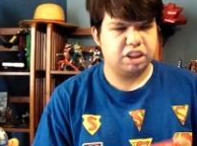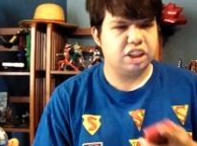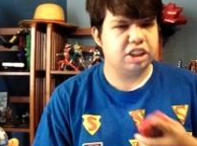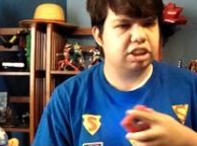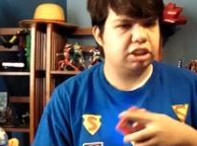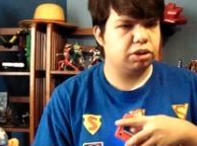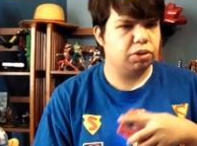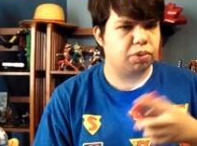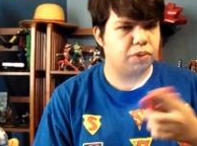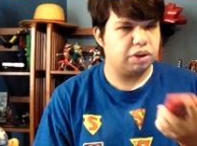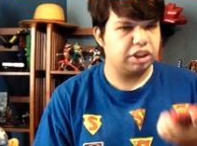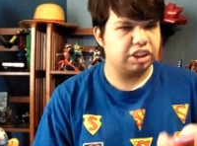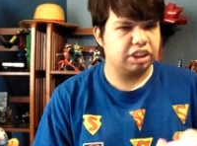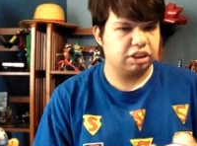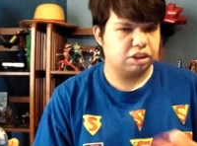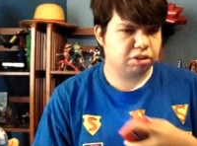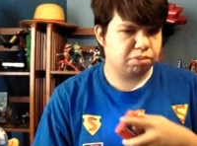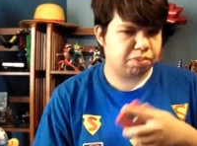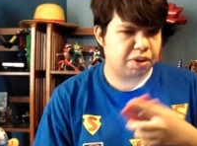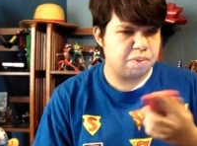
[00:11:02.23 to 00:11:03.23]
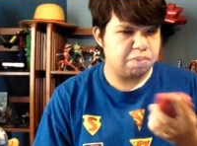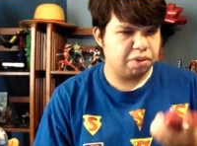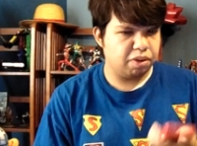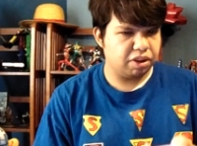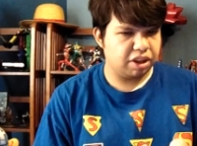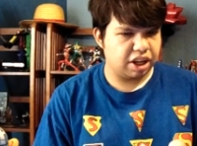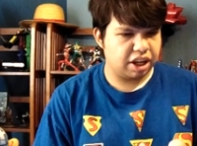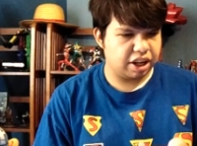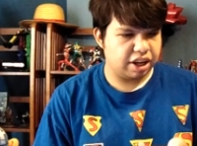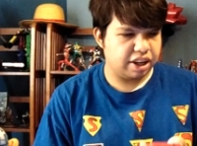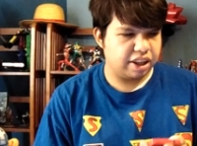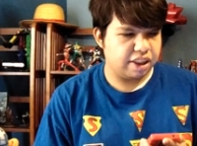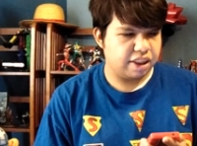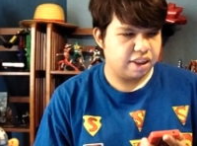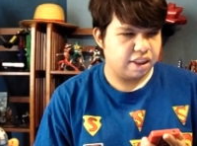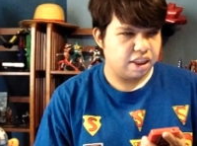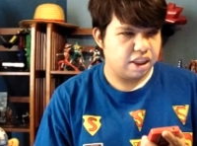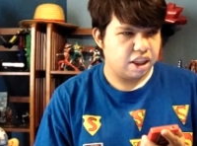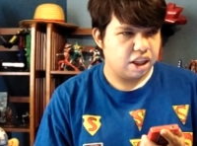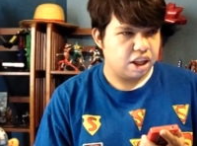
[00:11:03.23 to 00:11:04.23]
changed the toys into people again
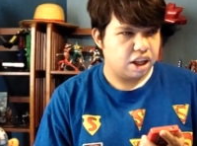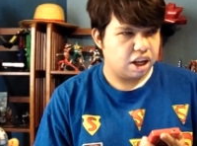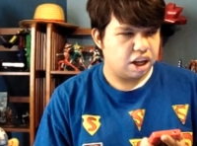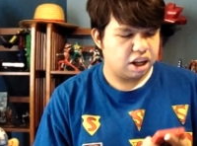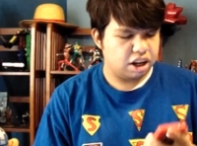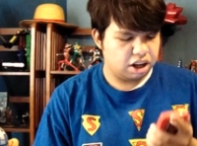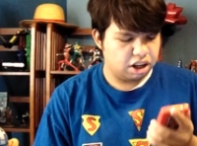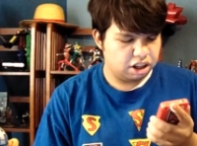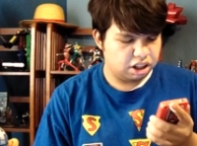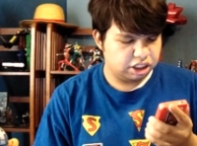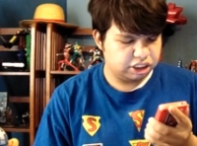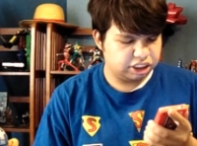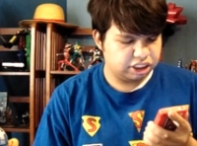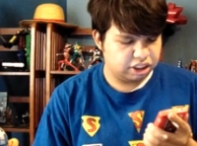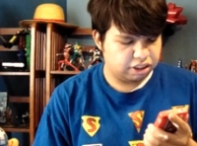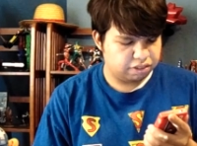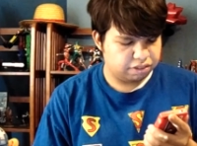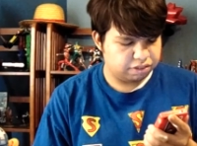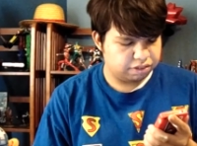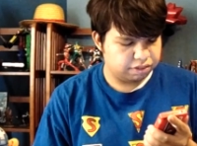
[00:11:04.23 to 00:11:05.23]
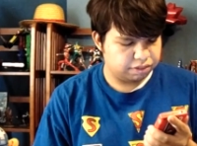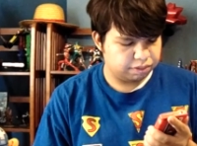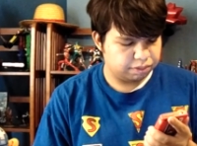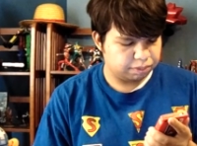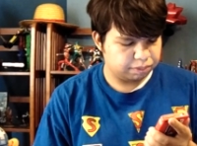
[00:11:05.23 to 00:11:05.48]
and other stuff.